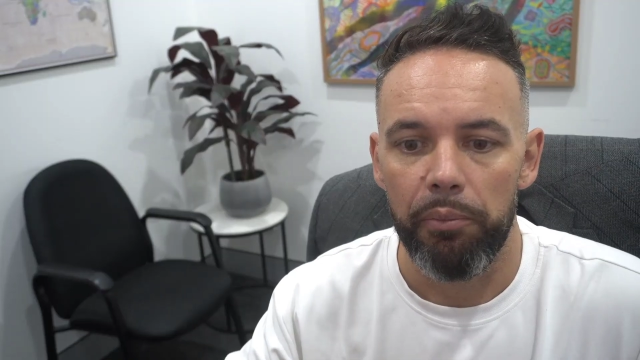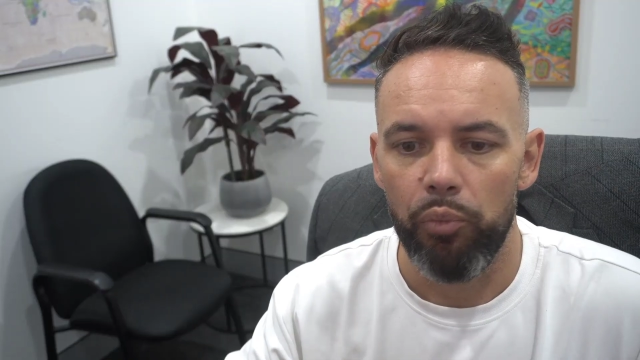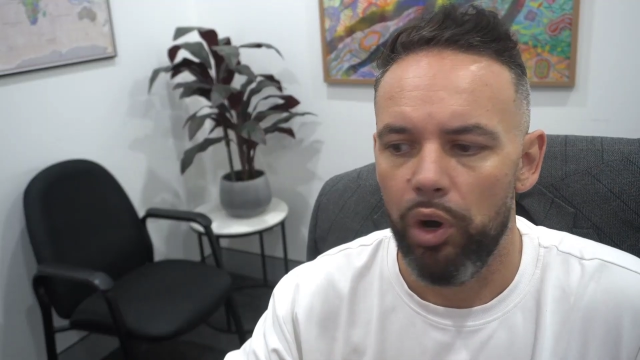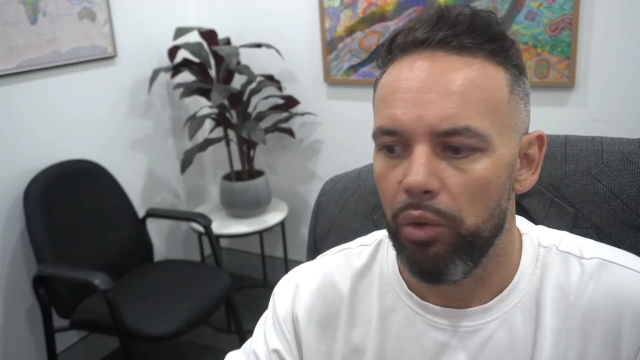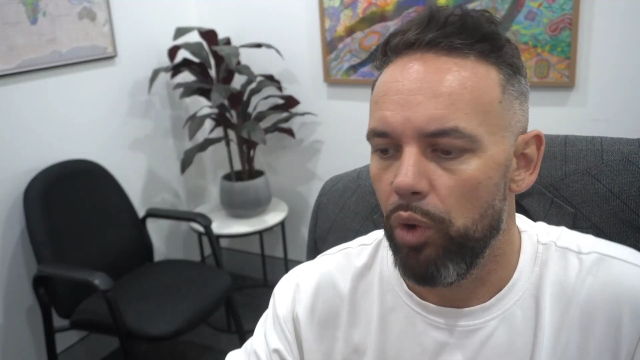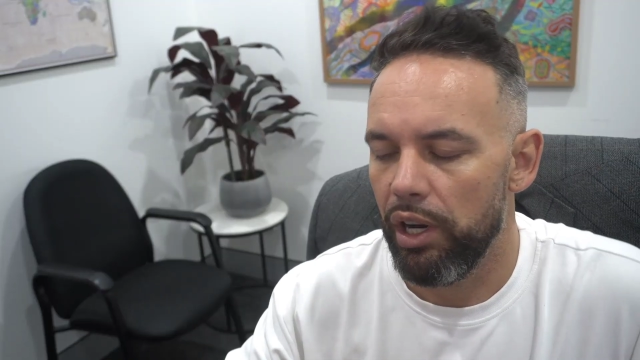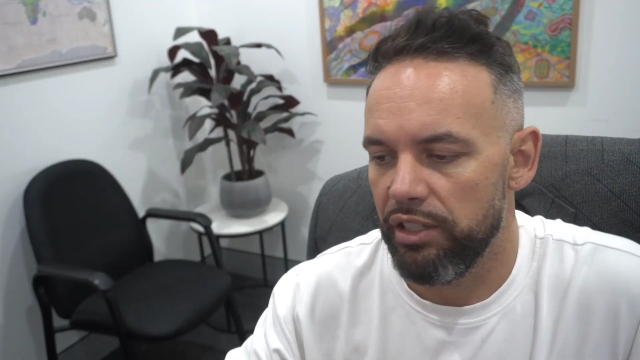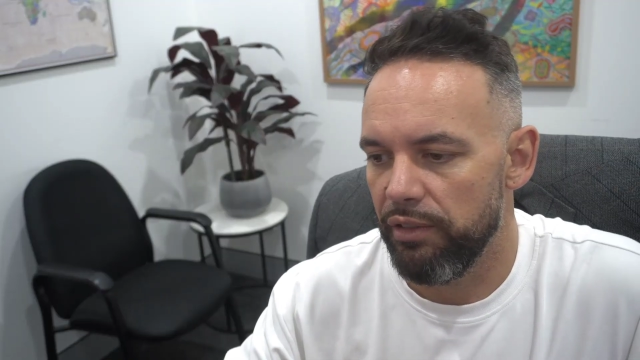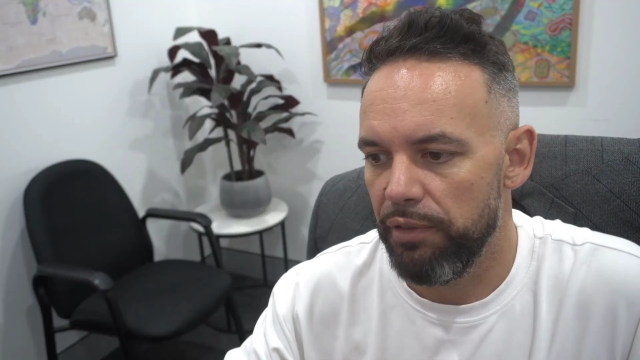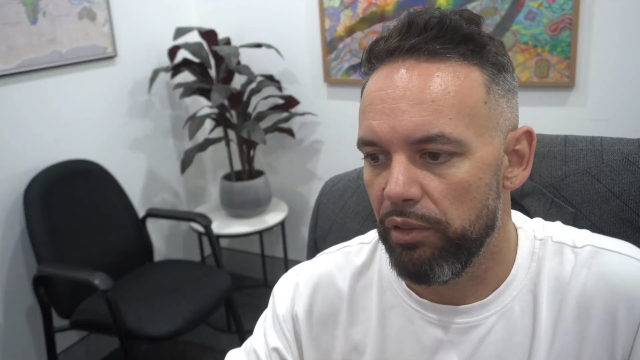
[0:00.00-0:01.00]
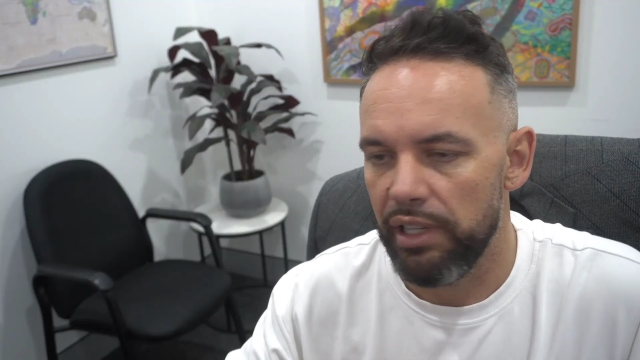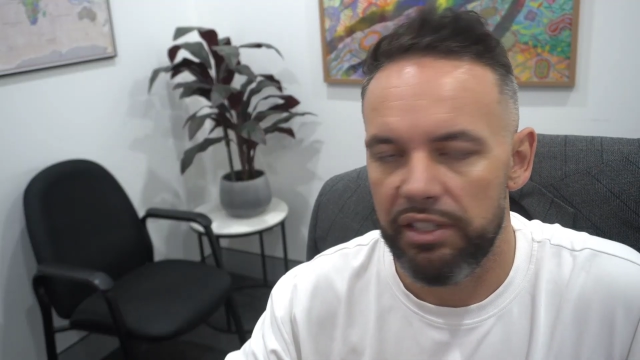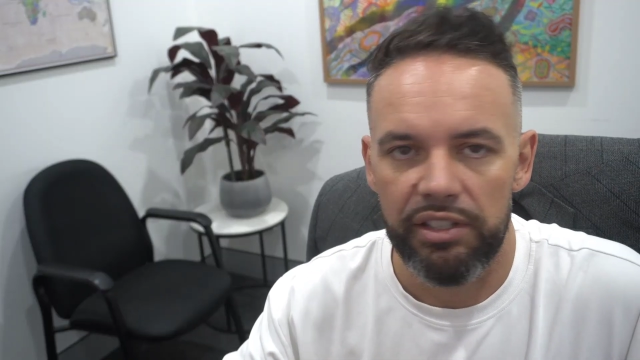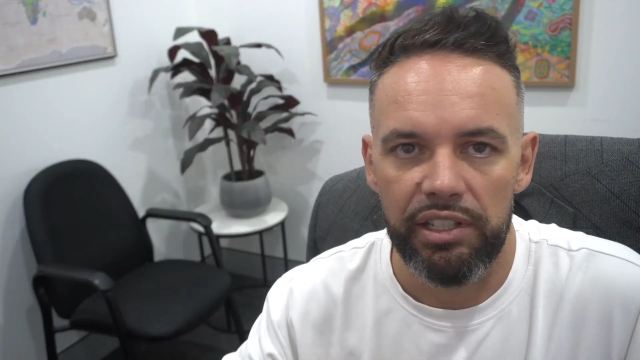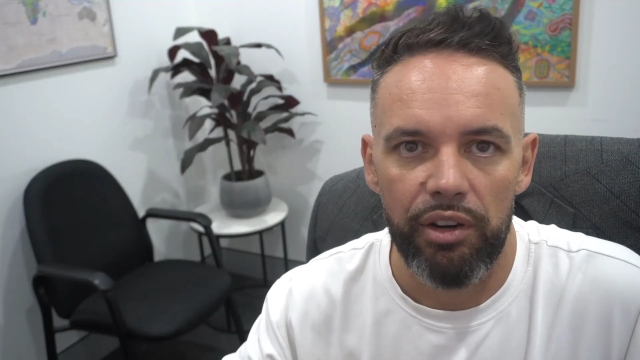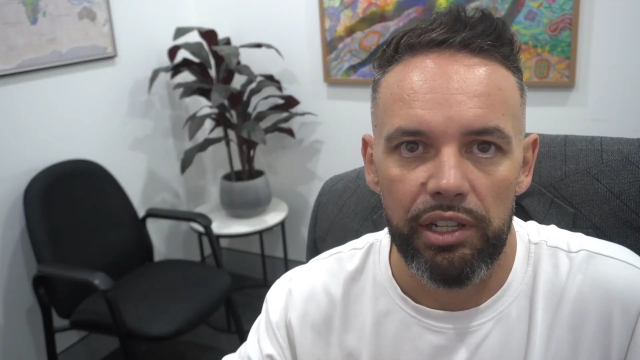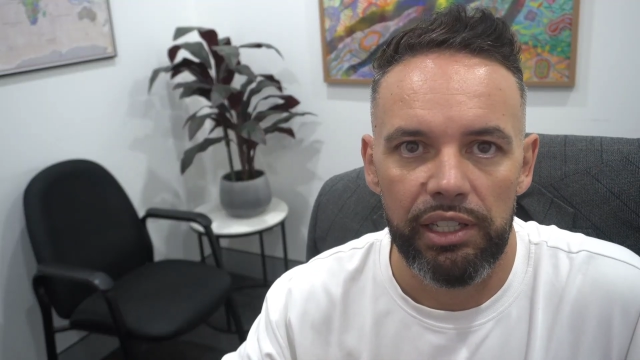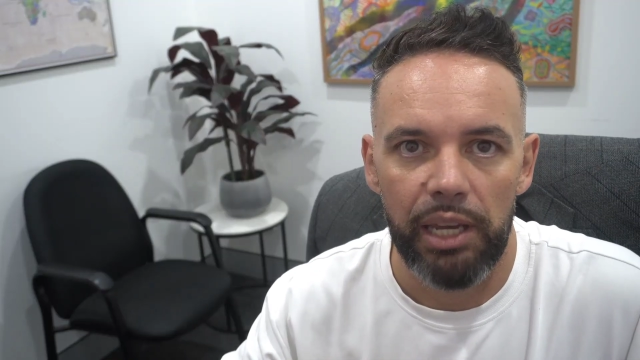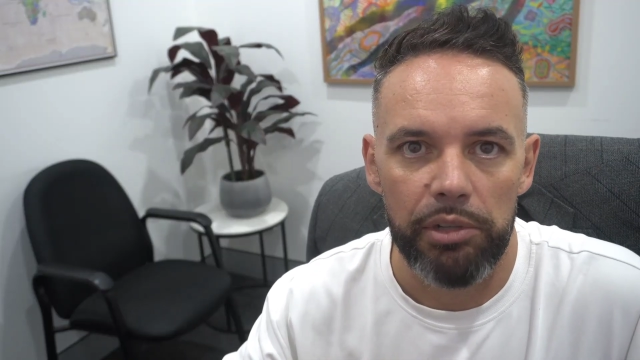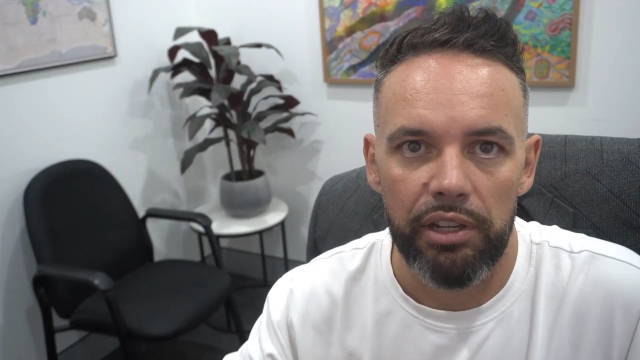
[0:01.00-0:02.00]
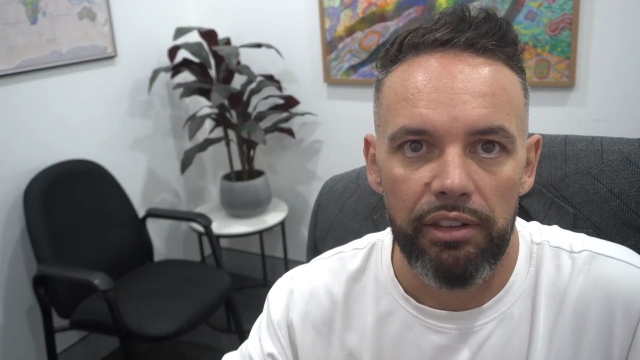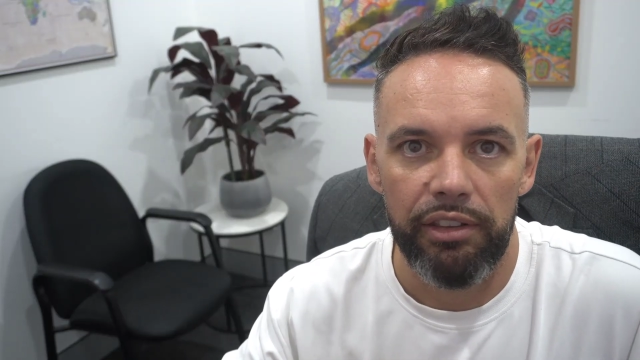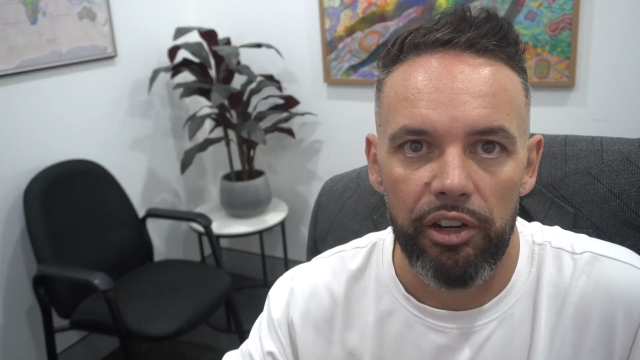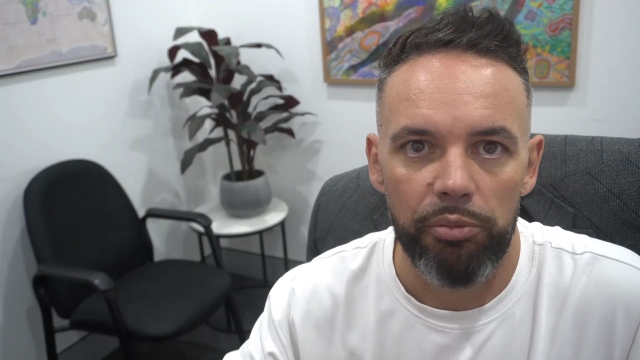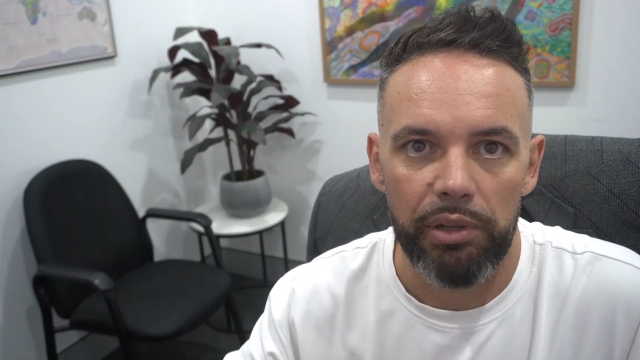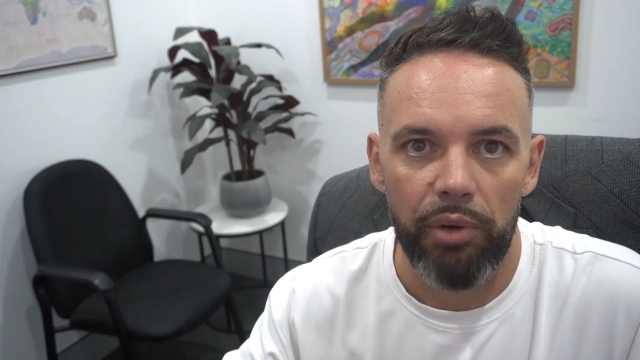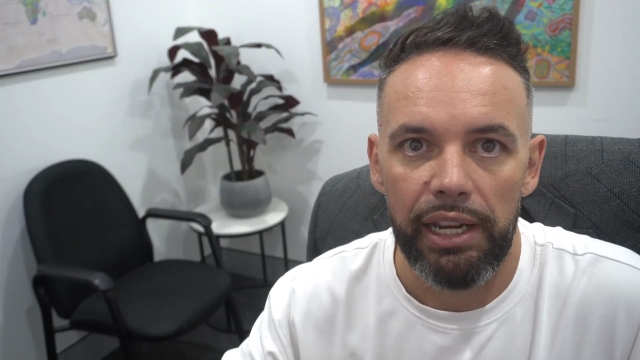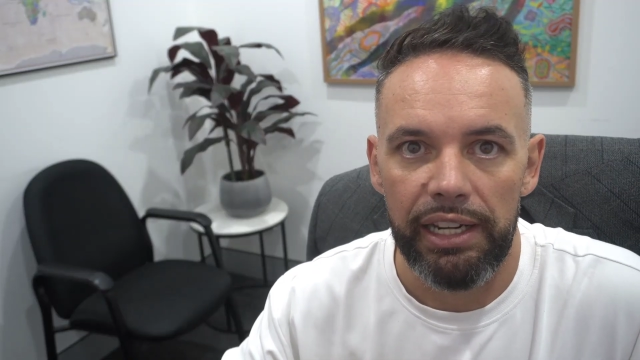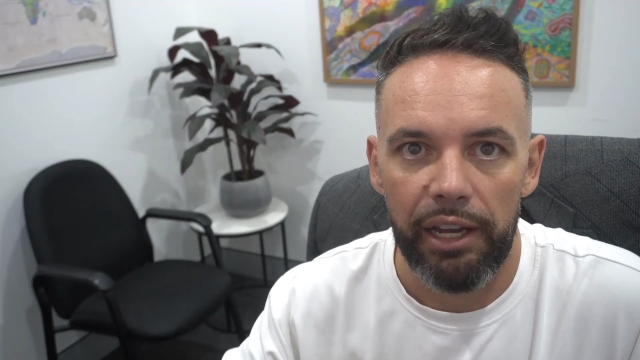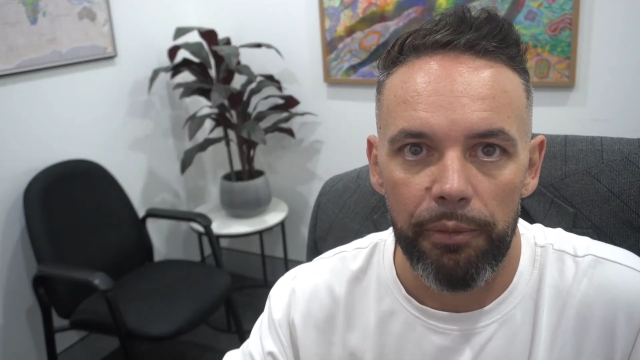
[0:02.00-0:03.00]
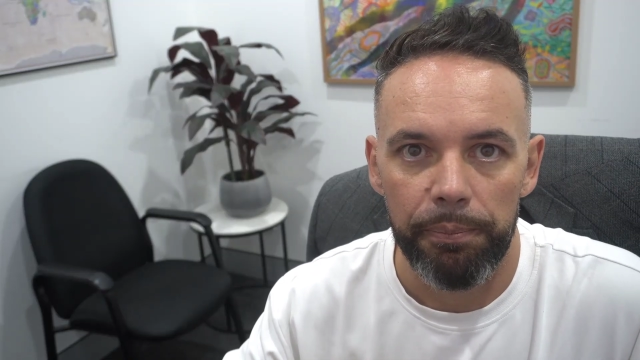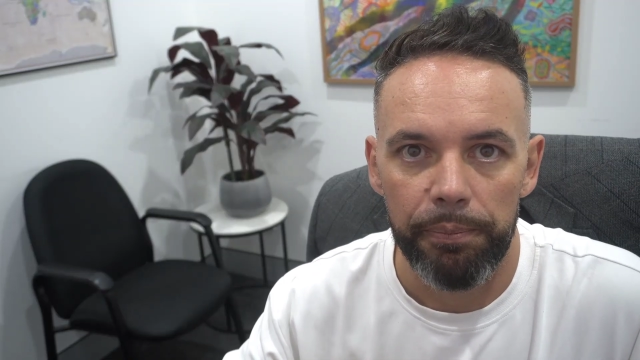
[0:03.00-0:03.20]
Why does it feel necessary to come into the therapy right now?